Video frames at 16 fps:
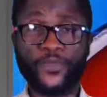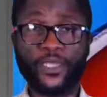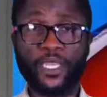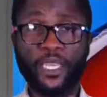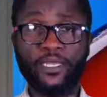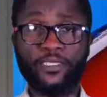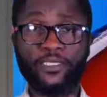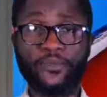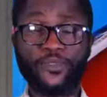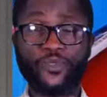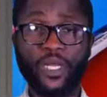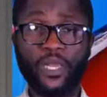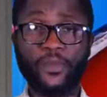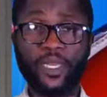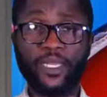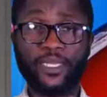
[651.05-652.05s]
Kindly
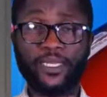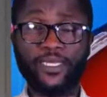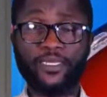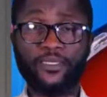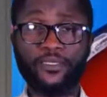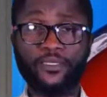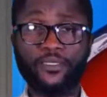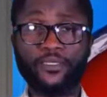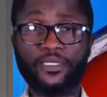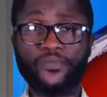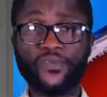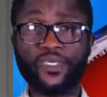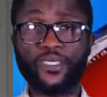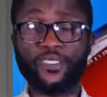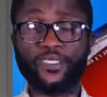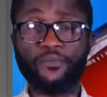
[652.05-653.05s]
subscribe and click on the
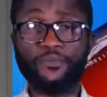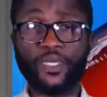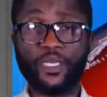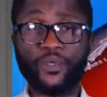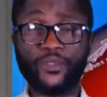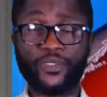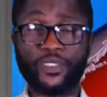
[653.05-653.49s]
notification bell.